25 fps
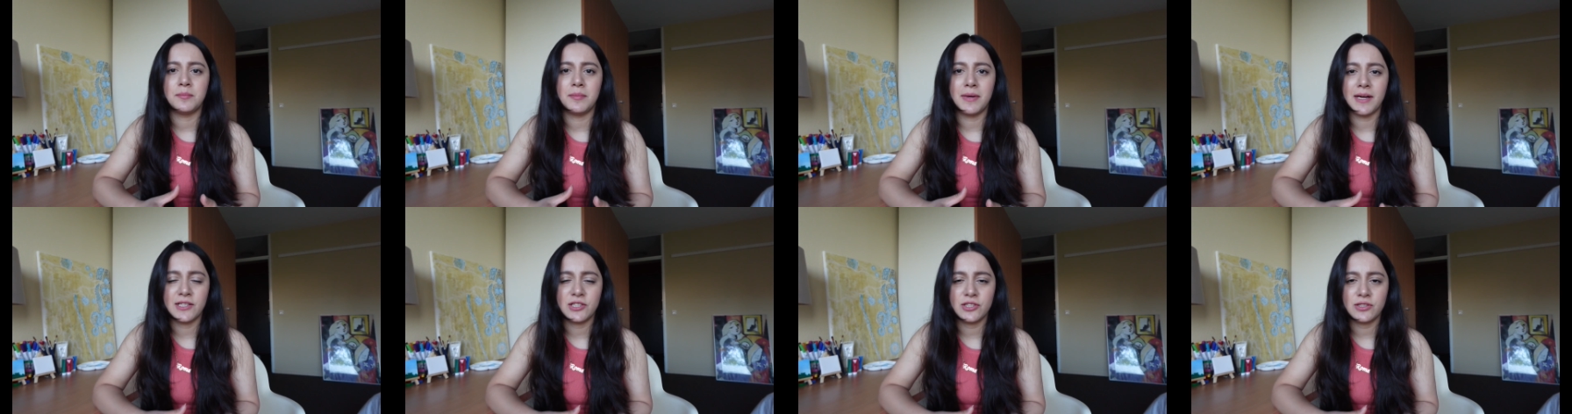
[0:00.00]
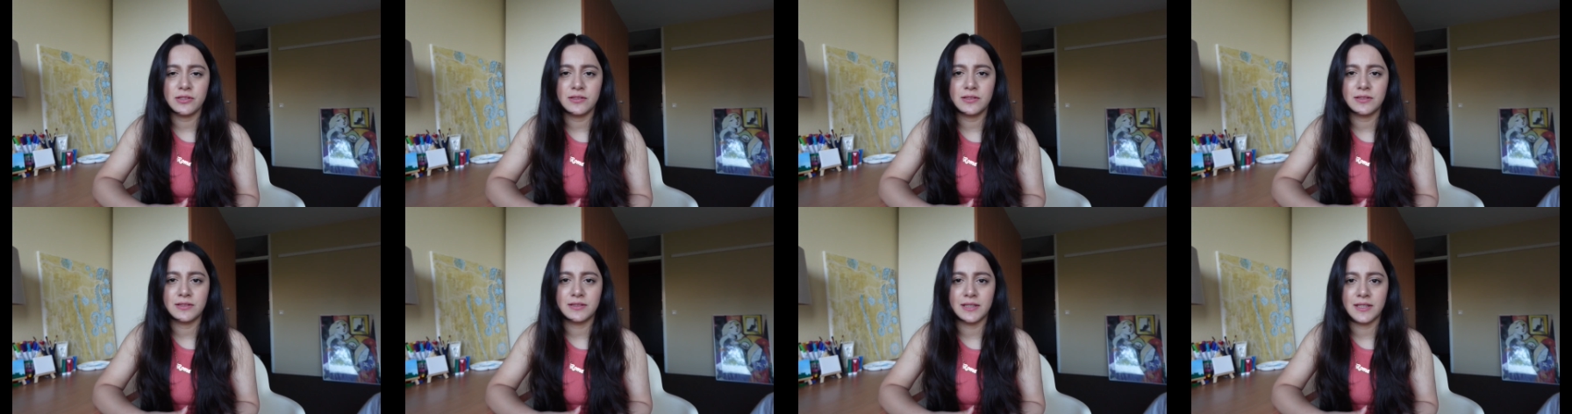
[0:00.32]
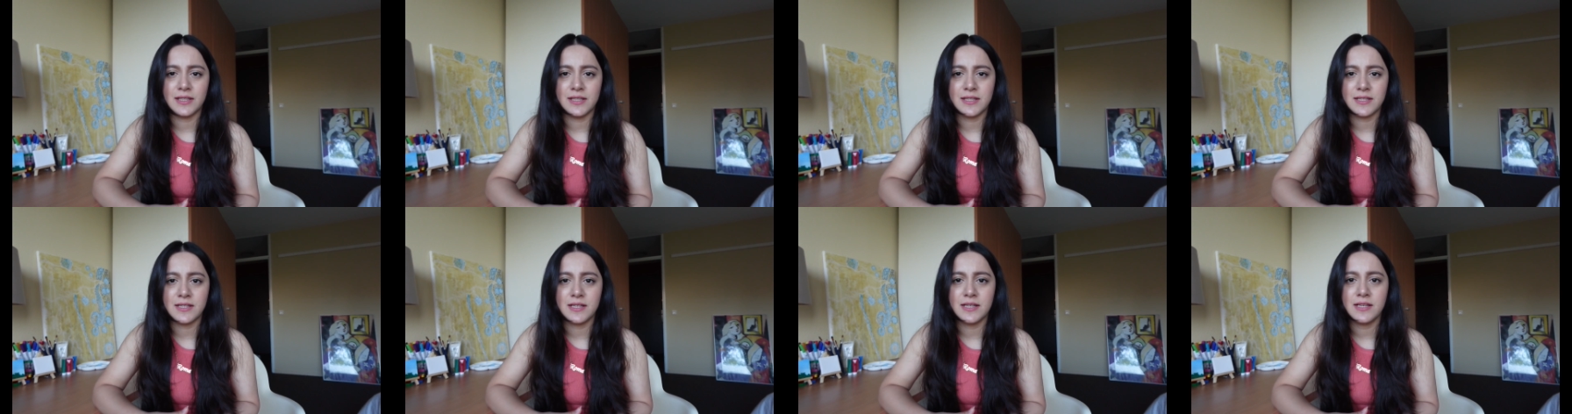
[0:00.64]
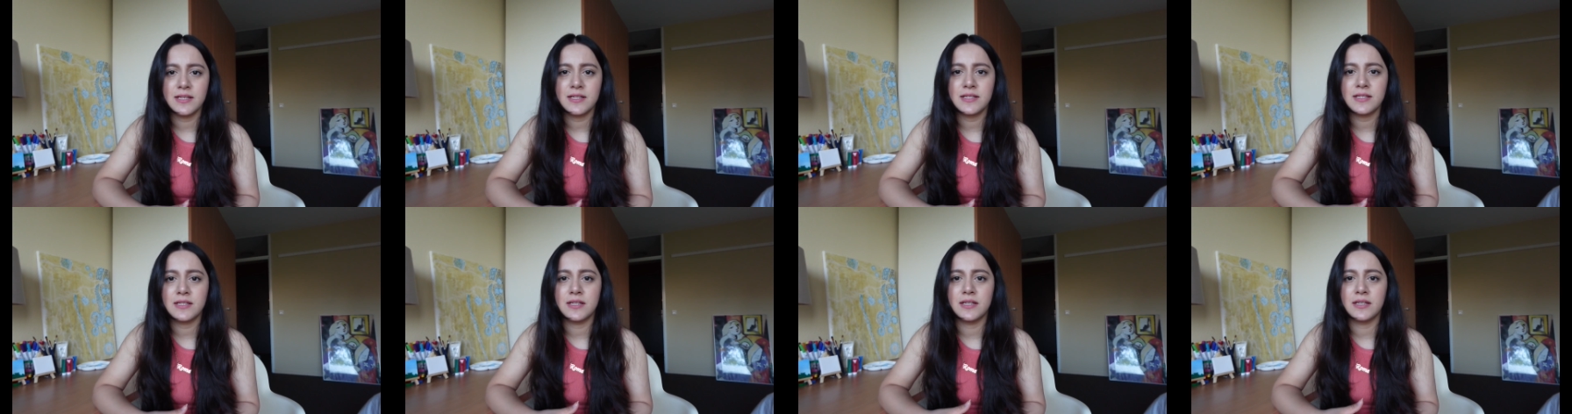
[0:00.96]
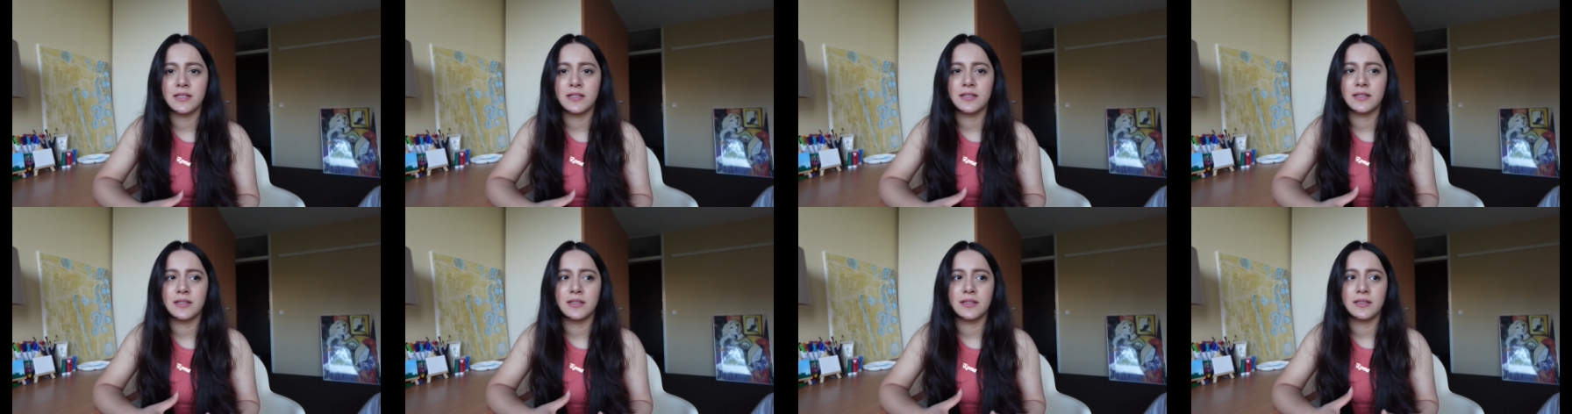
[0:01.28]
bachelor thesis
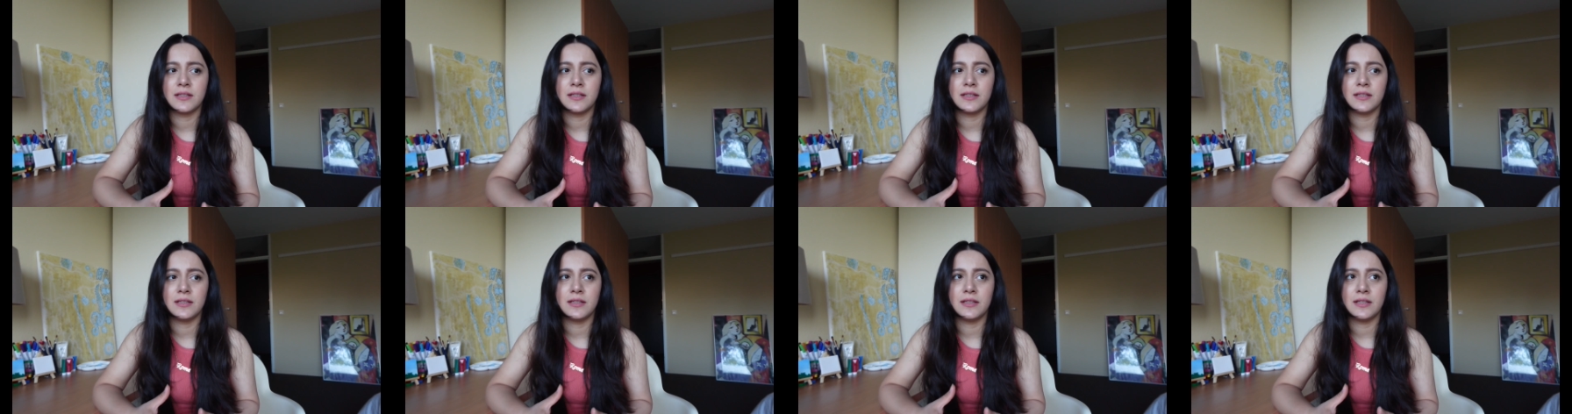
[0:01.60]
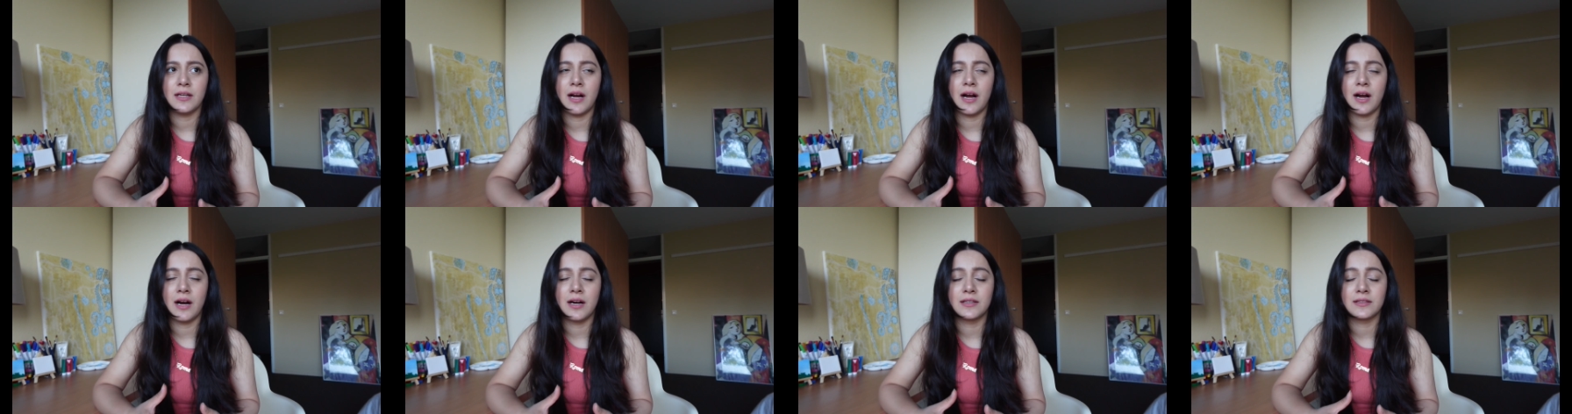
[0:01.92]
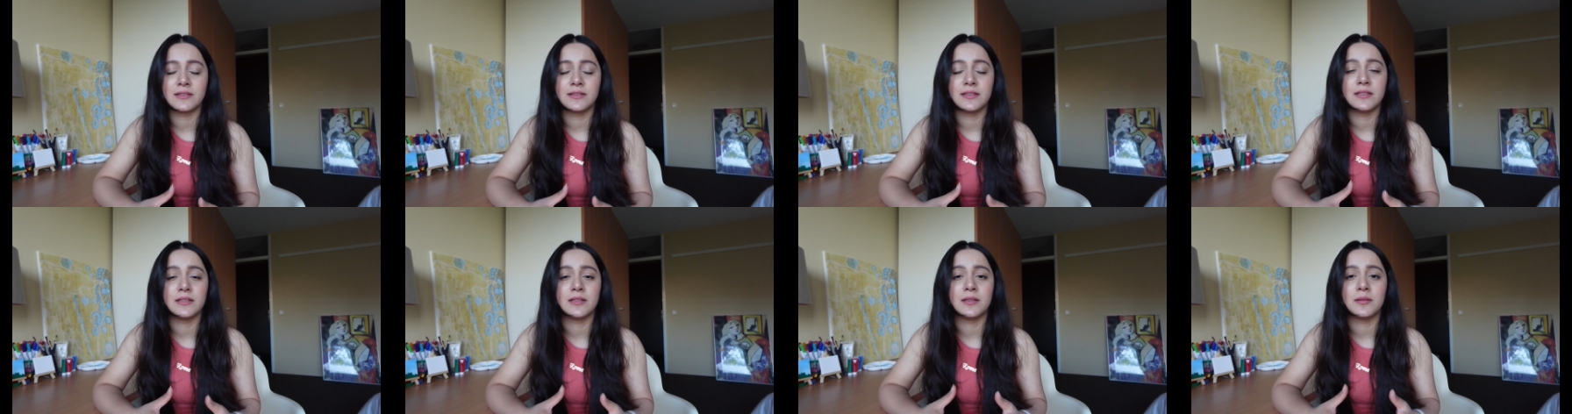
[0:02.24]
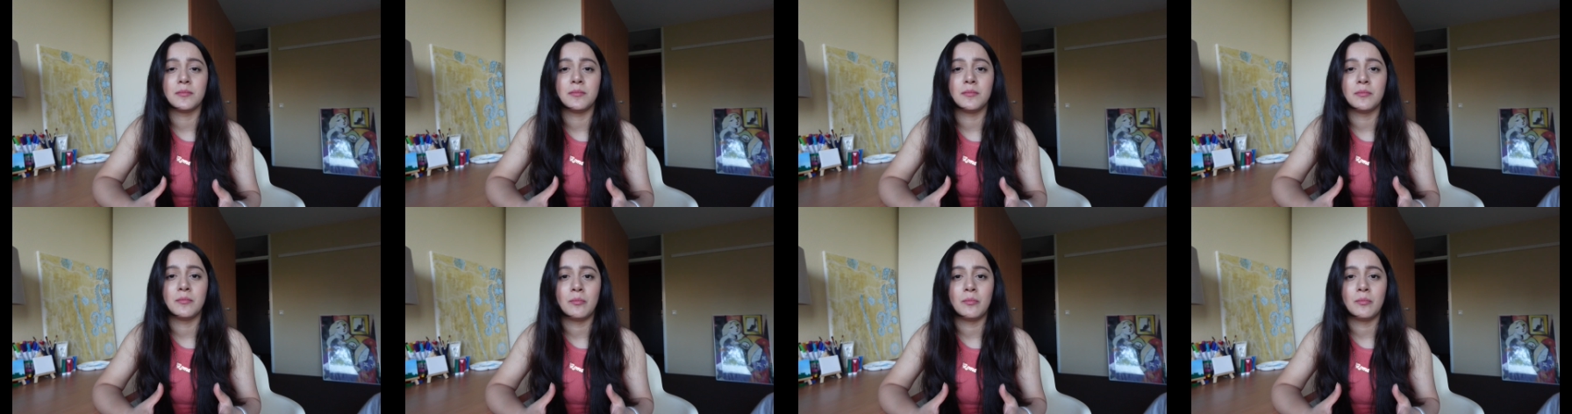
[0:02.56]
uh, are the